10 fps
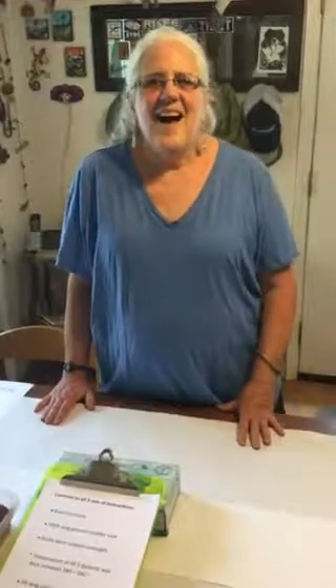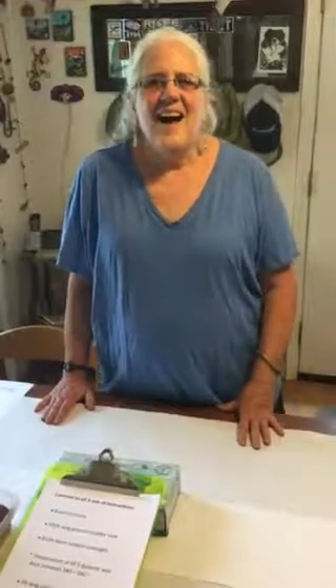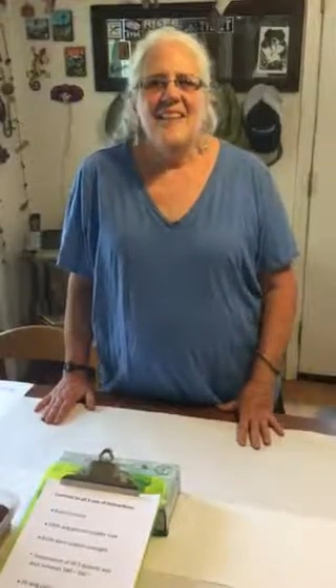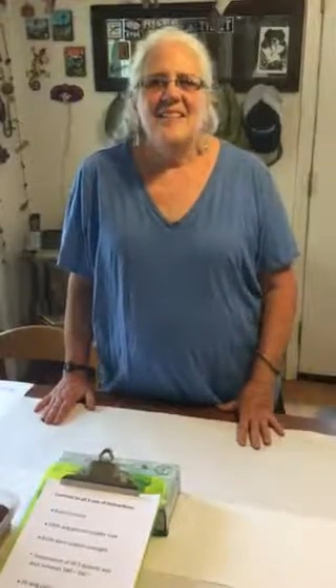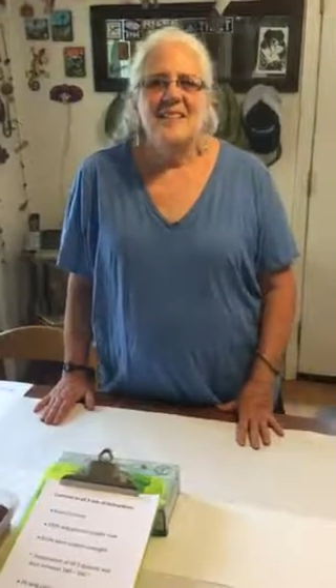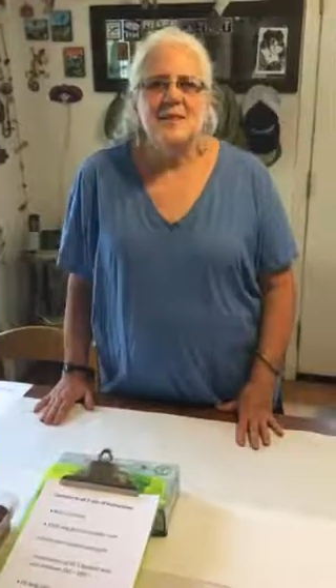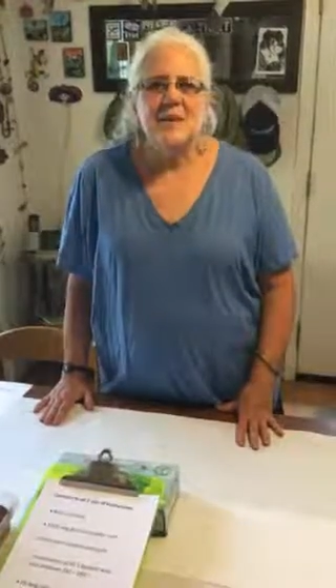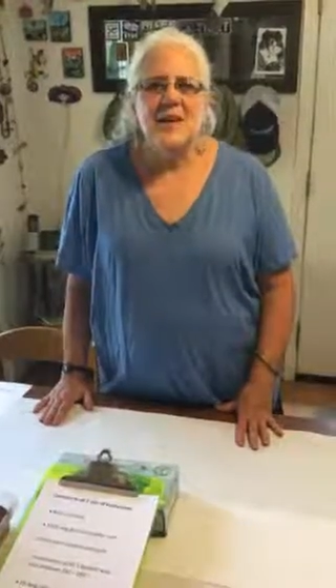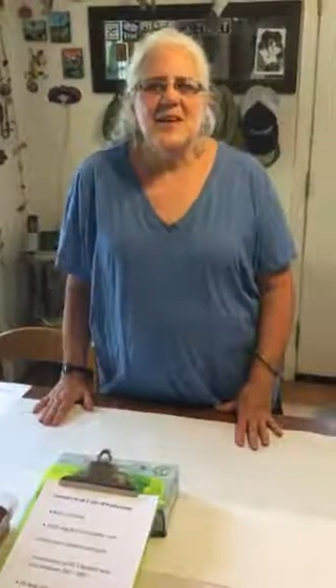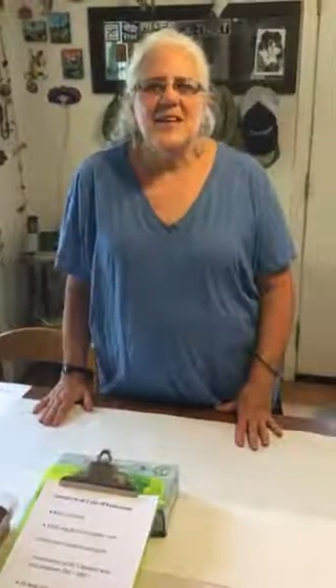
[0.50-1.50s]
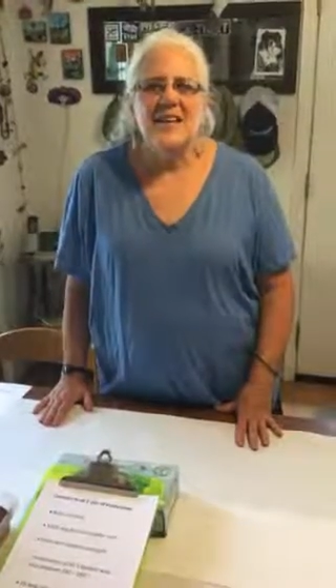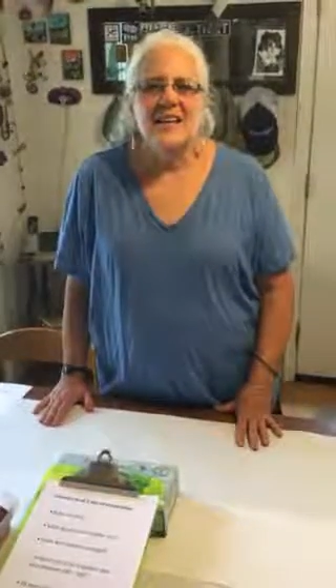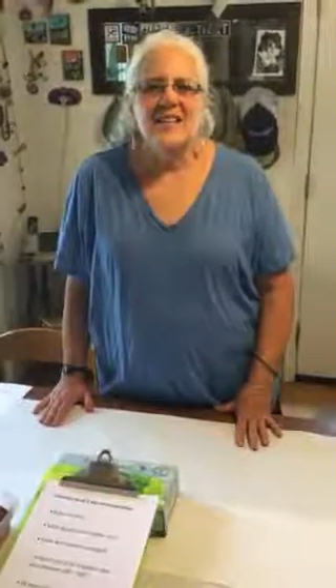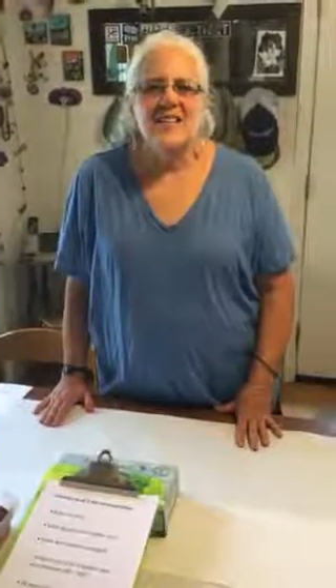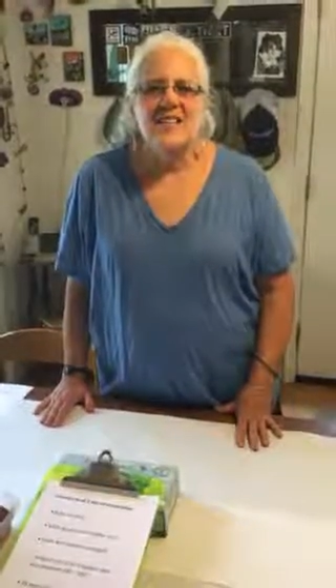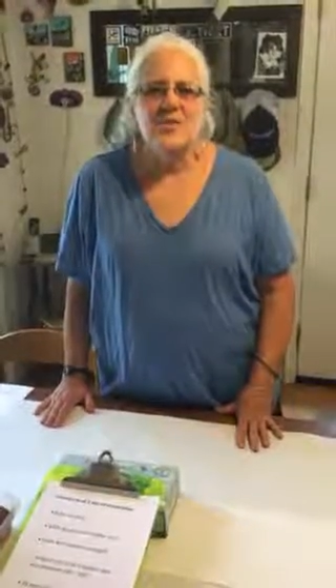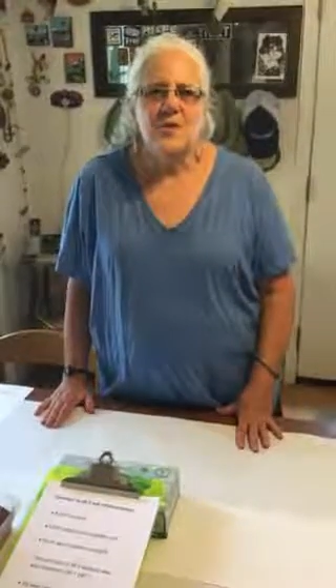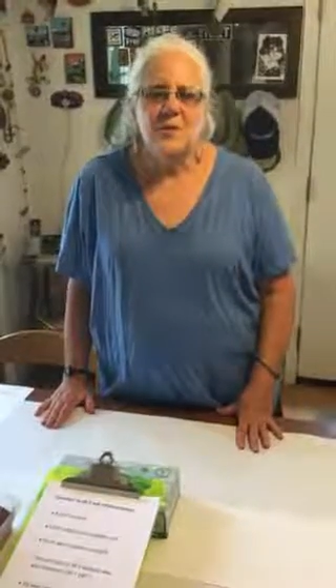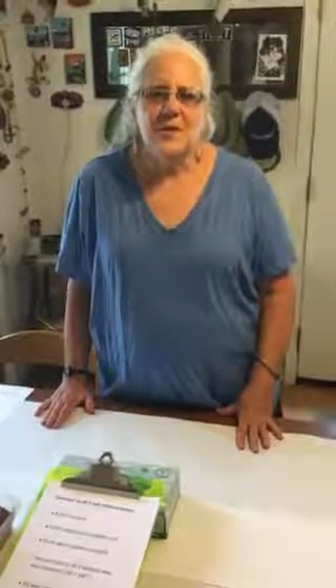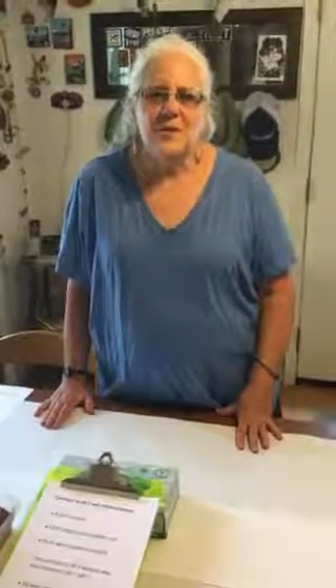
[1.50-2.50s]
Hi, this is Mary again, and this is
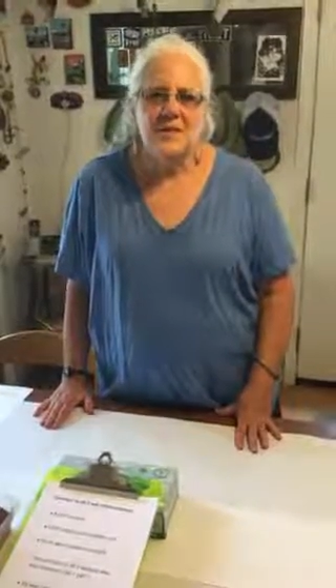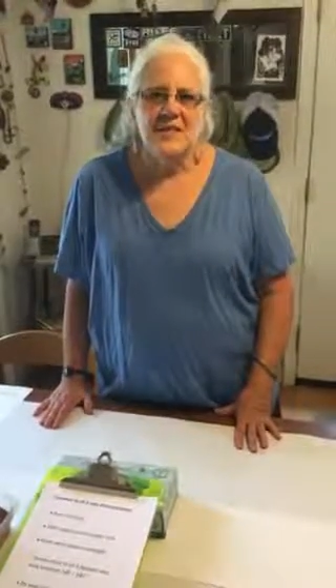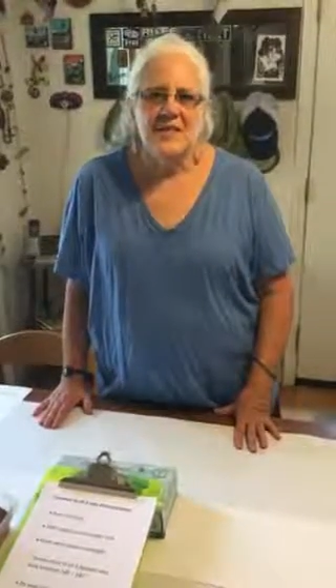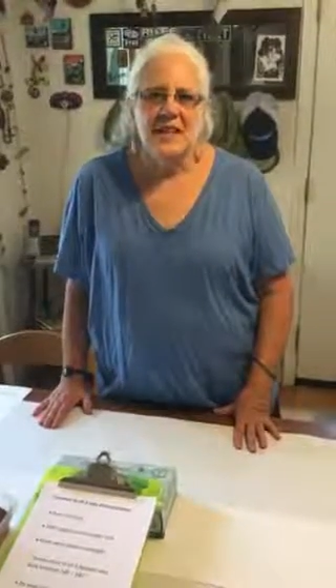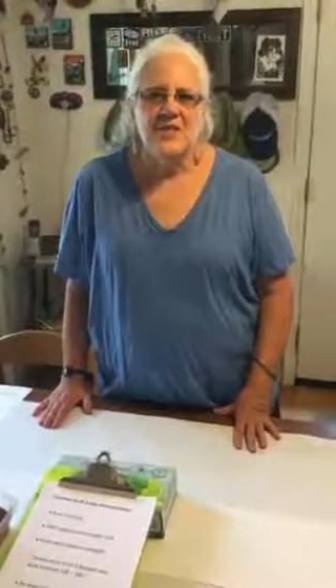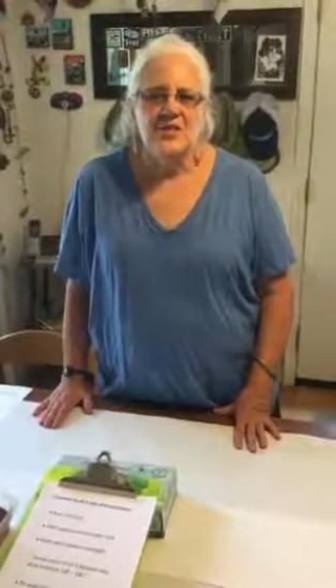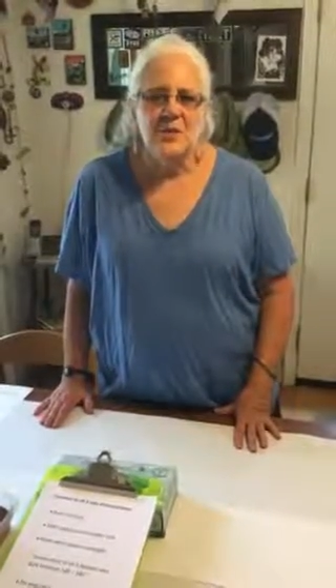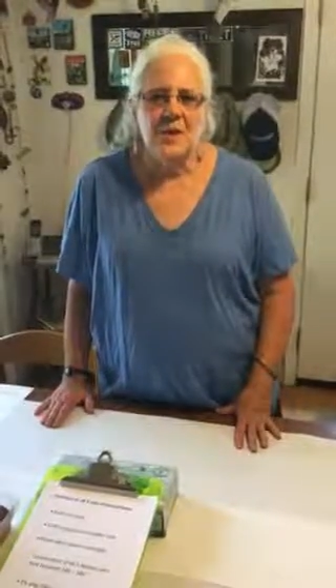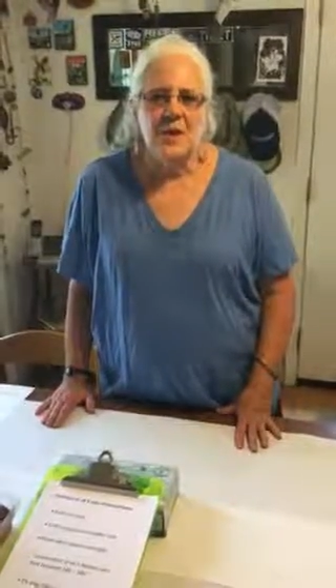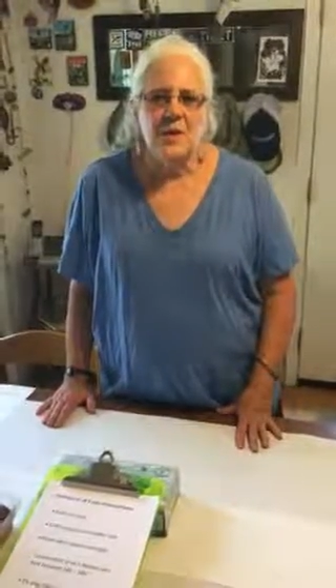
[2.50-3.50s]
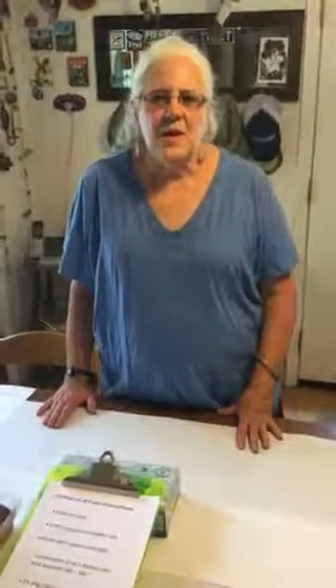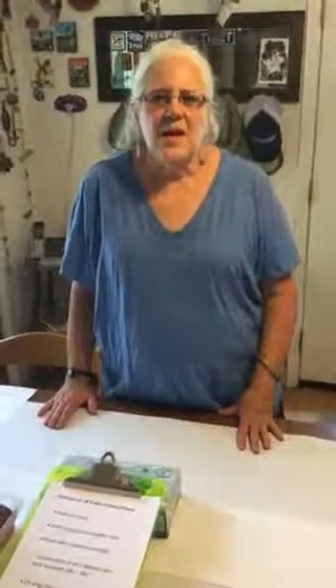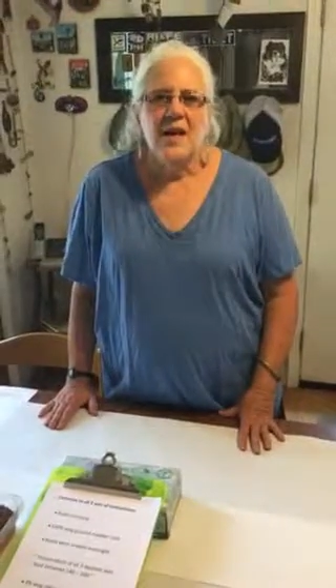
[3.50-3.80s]
Dreamy Goat Design Studio.